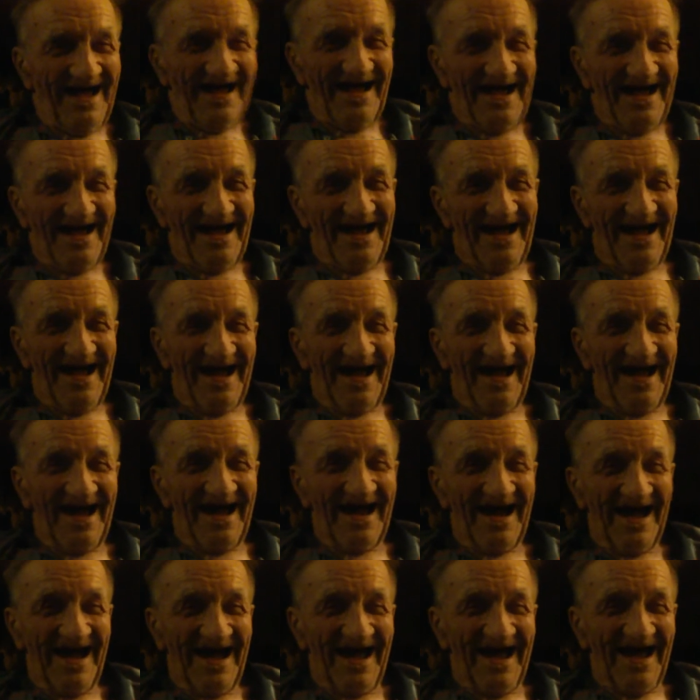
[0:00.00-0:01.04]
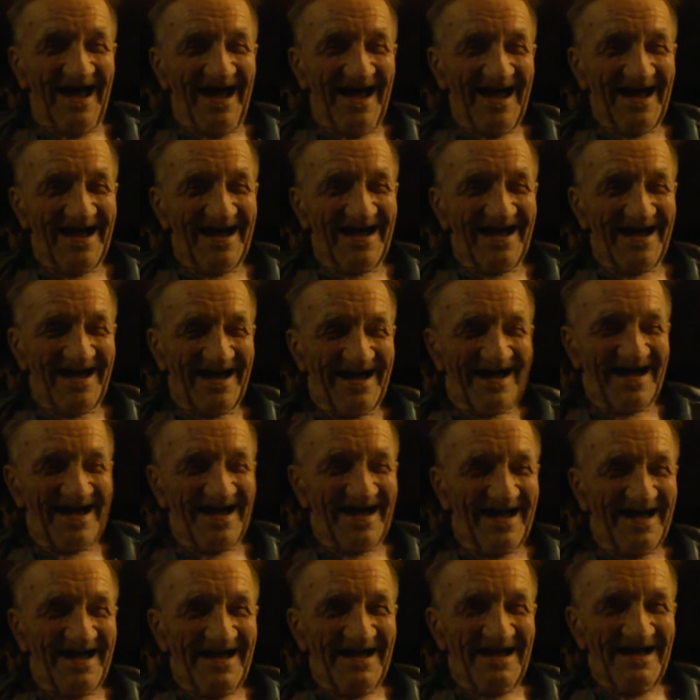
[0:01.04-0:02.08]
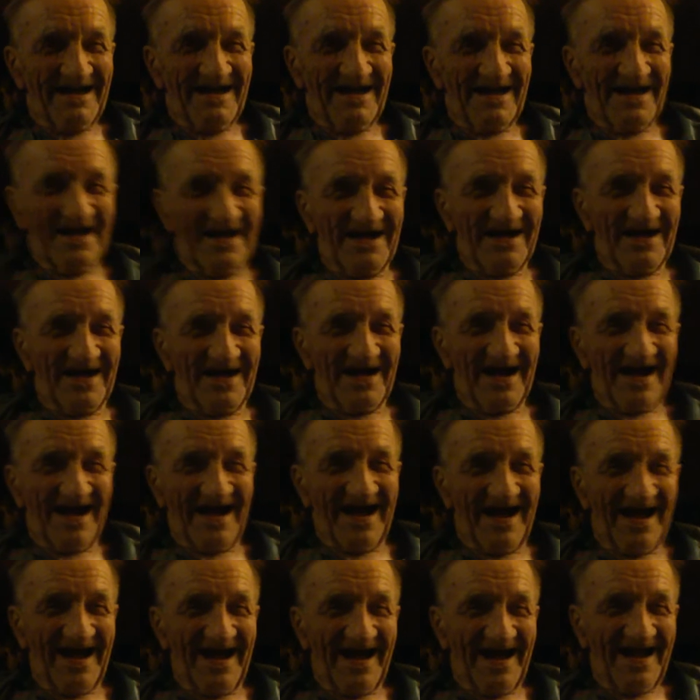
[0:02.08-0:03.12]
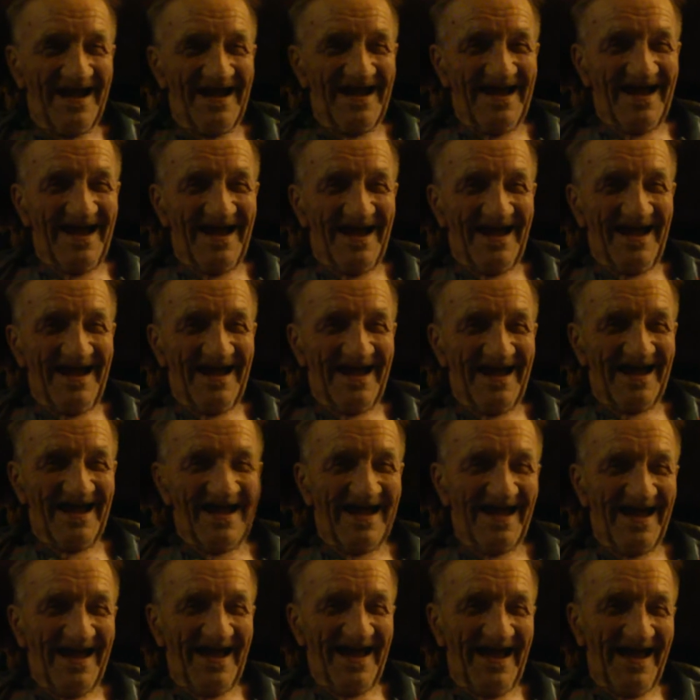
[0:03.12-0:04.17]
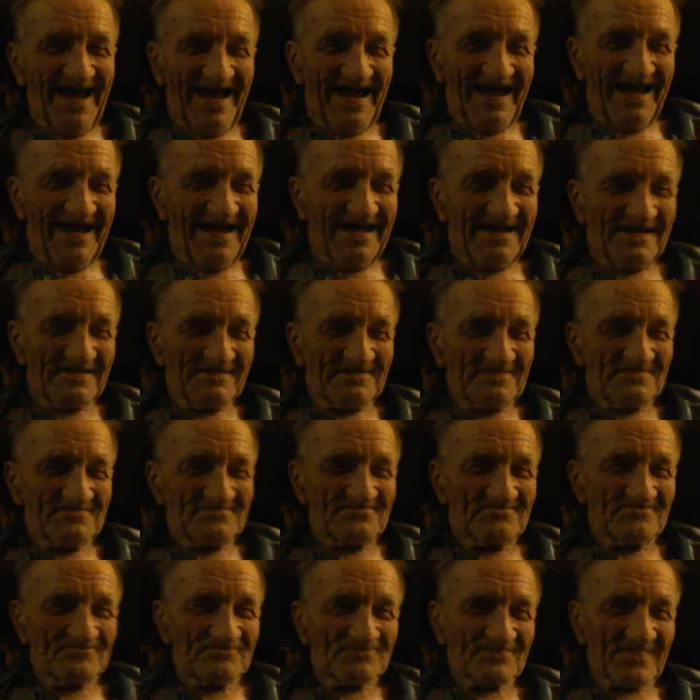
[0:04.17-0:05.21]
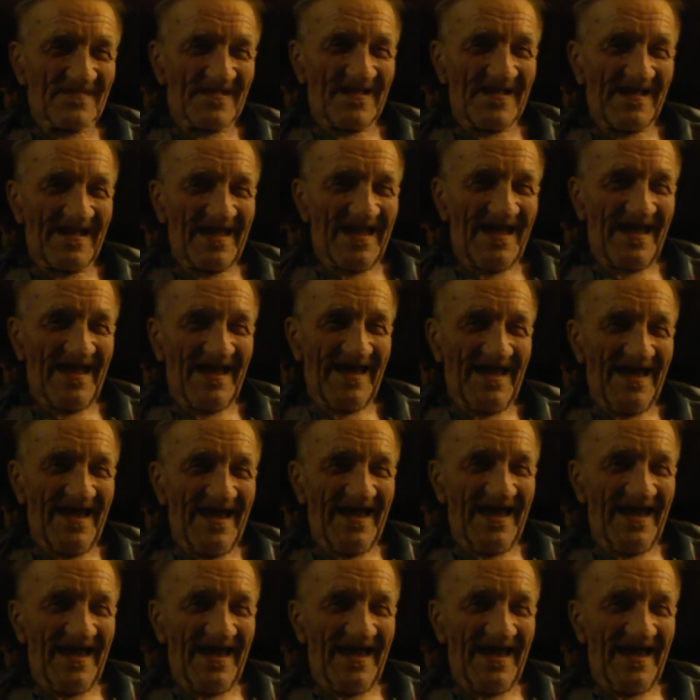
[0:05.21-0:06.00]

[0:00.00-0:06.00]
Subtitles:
I love it. He enjoyed the ladies. All right. They made you happy.